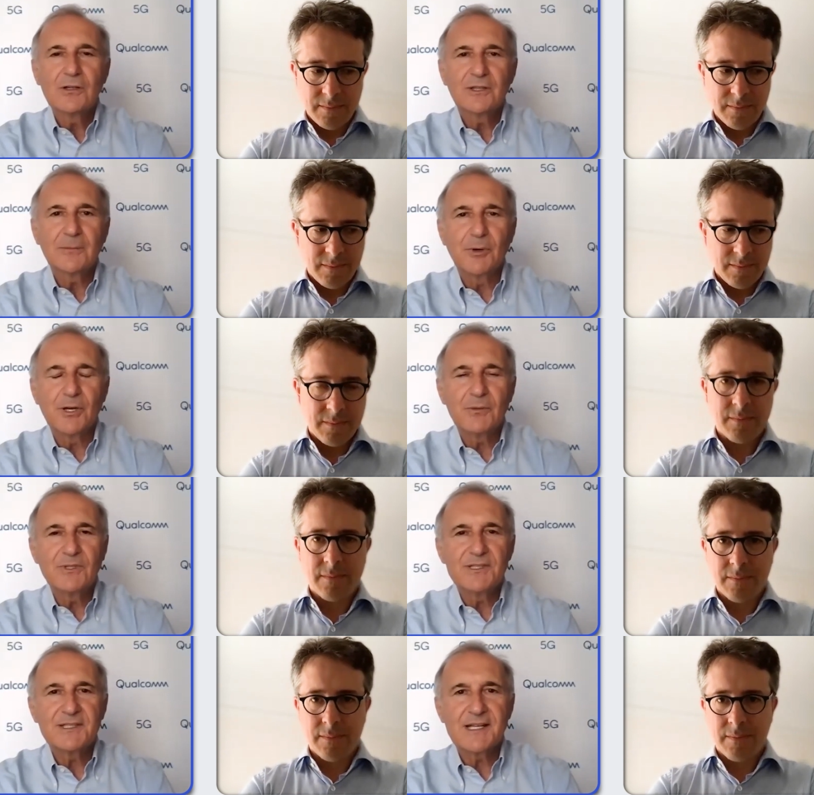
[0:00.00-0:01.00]
Speaker 1: the point we
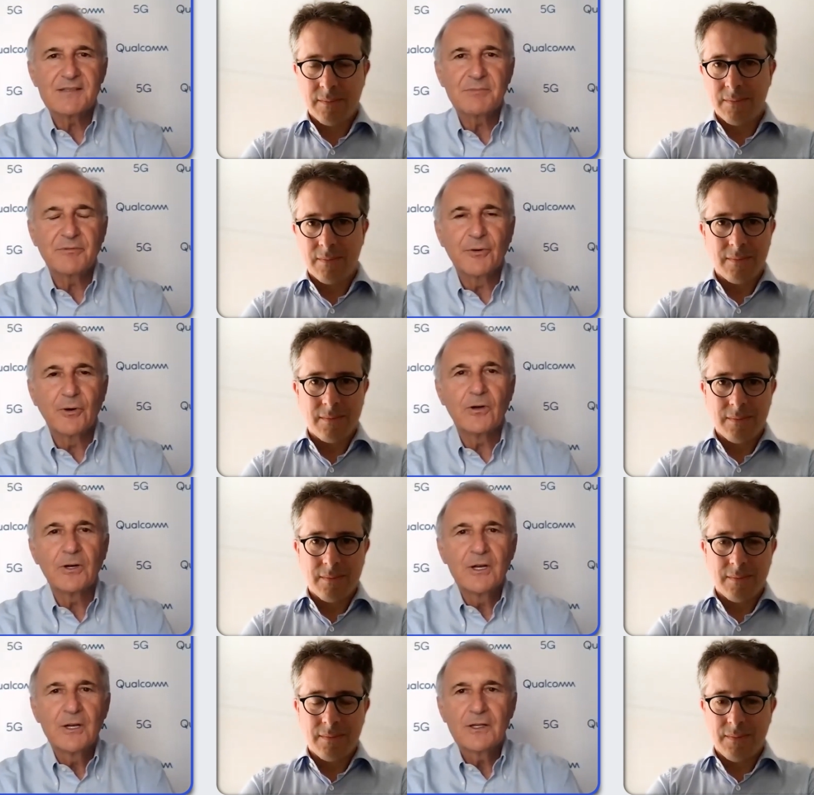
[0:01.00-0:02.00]
discussed
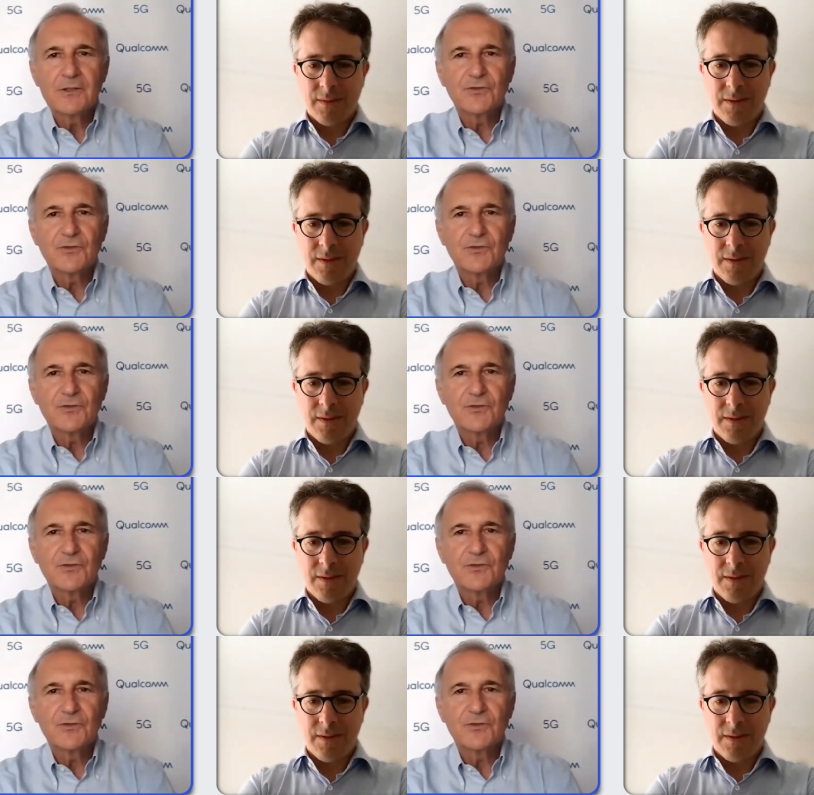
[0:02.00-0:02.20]
before, uh,